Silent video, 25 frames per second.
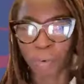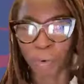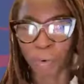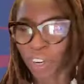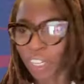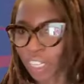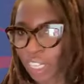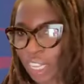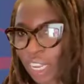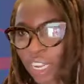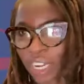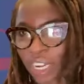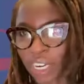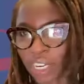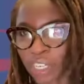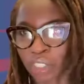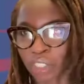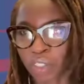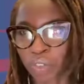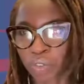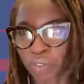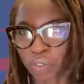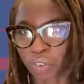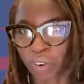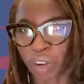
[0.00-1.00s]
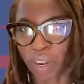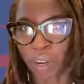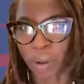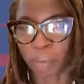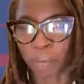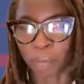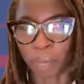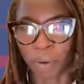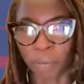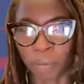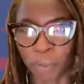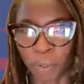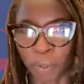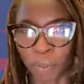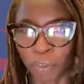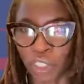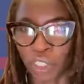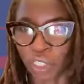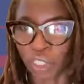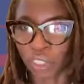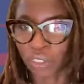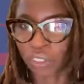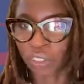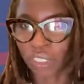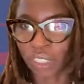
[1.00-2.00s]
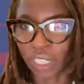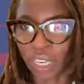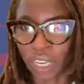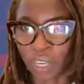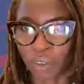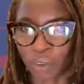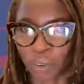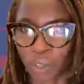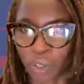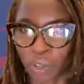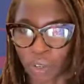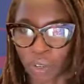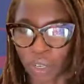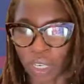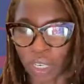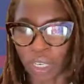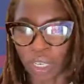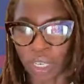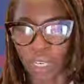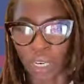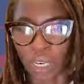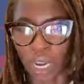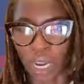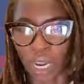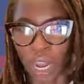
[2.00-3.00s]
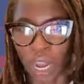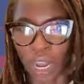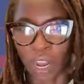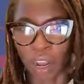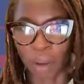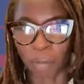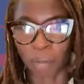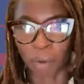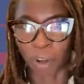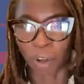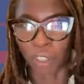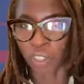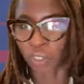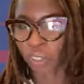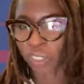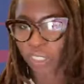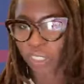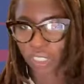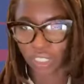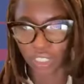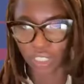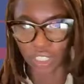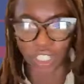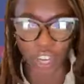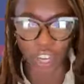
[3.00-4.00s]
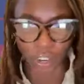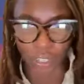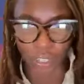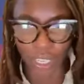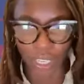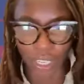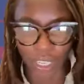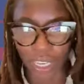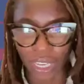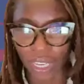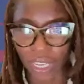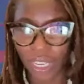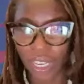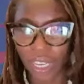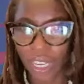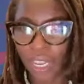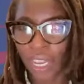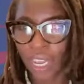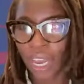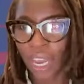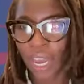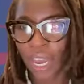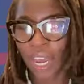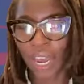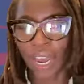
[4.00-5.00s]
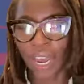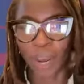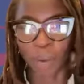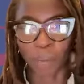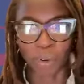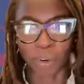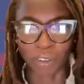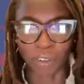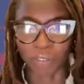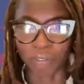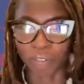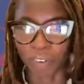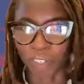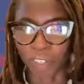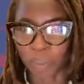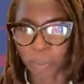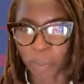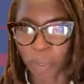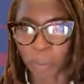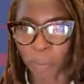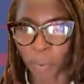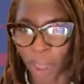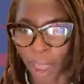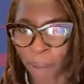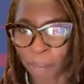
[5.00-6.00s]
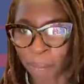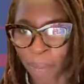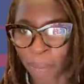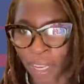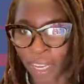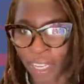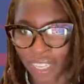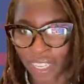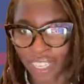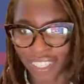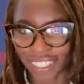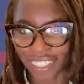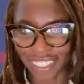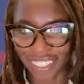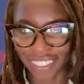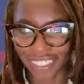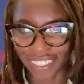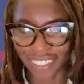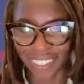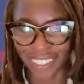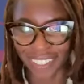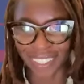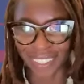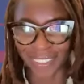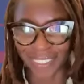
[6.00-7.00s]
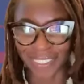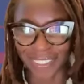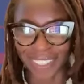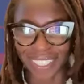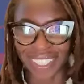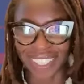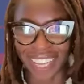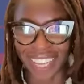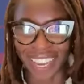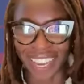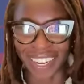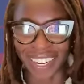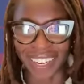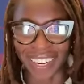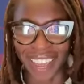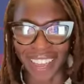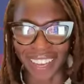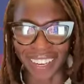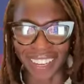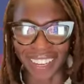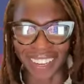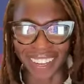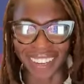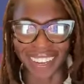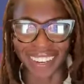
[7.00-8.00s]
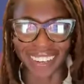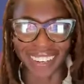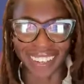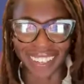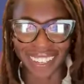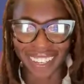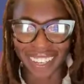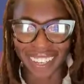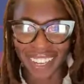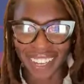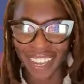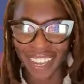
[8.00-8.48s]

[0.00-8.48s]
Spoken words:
for years from both Jersey and New York, also as an attorney. One of the first people I met in the industry. So it was exciting that like